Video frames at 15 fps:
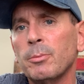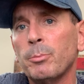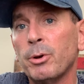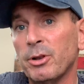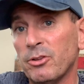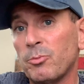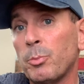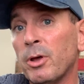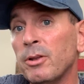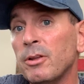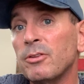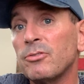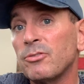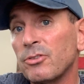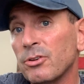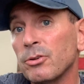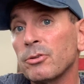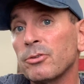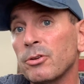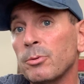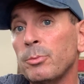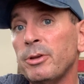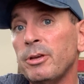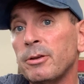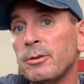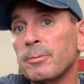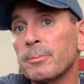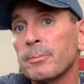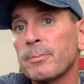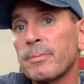but it's been instilled in me.